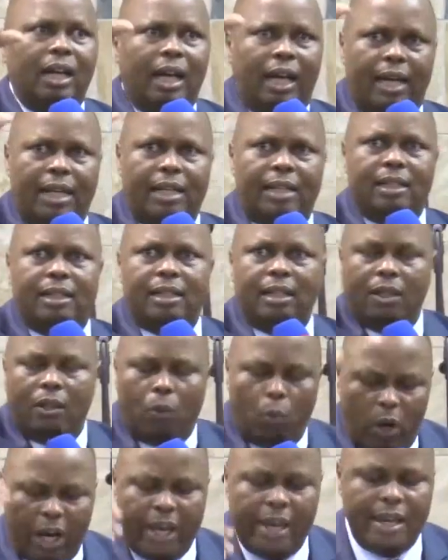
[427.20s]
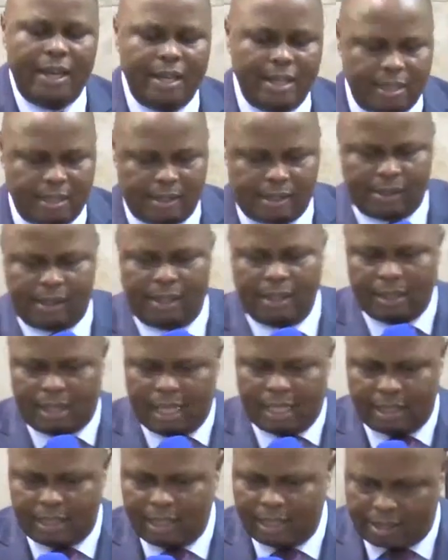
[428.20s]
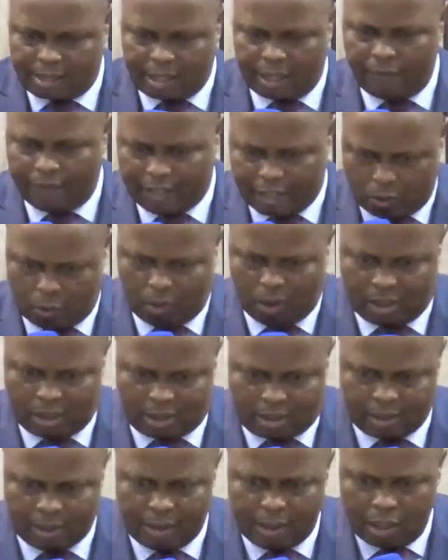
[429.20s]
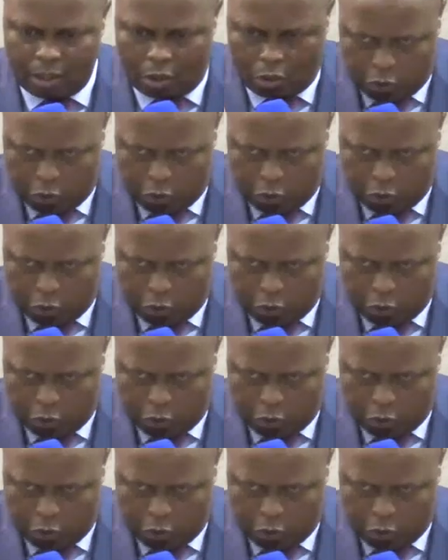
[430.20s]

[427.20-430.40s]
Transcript: and ways that he has given to us.